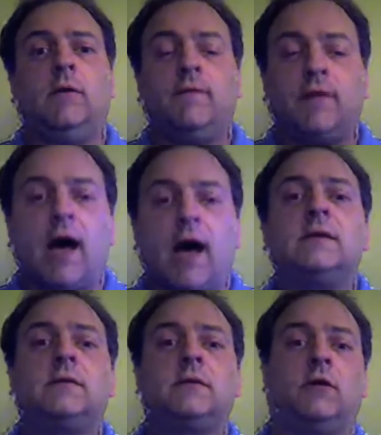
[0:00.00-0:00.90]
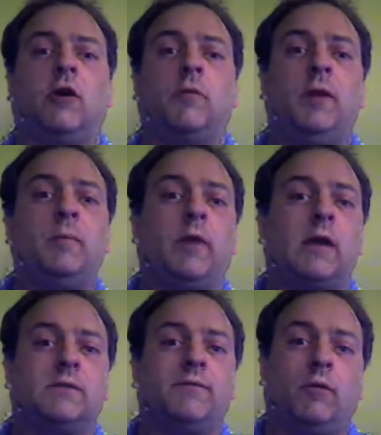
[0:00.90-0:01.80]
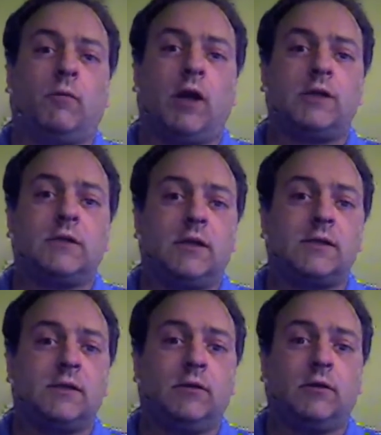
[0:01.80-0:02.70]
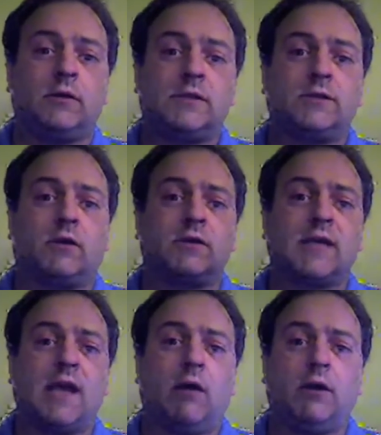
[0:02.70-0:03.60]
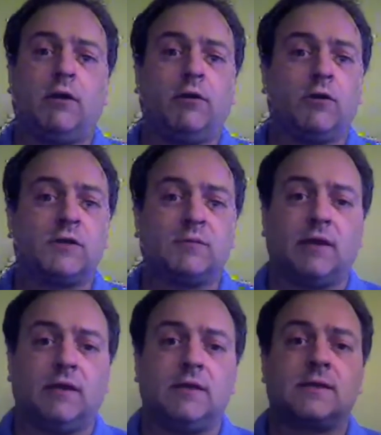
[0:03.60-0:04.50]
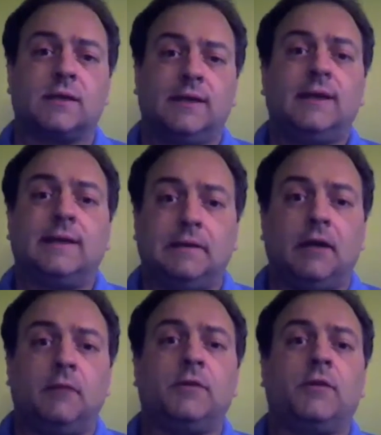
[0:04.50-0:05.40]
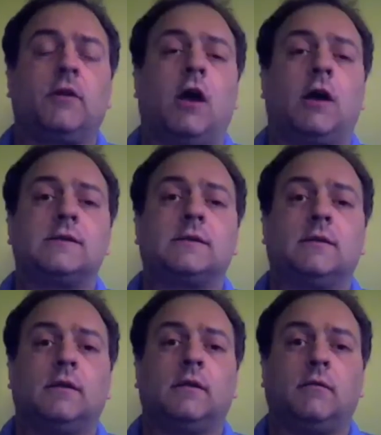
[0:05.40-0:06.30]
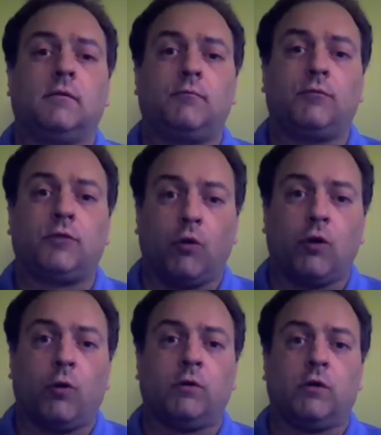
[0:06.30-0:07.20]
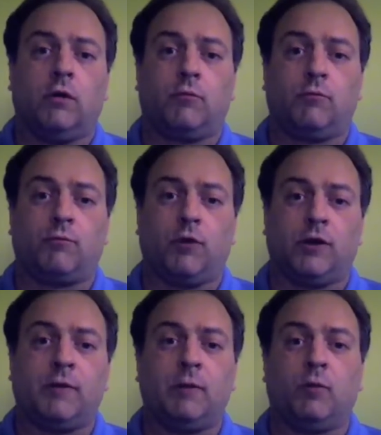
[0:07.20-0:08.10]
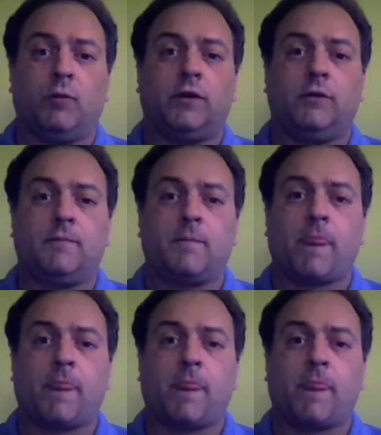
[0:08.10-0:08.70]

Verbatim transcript: we've got to turn our people out. So if you're watching this and you're in St. Charles County or you know somebody is, get them to the caucus. Don't go alone. Bring people with you.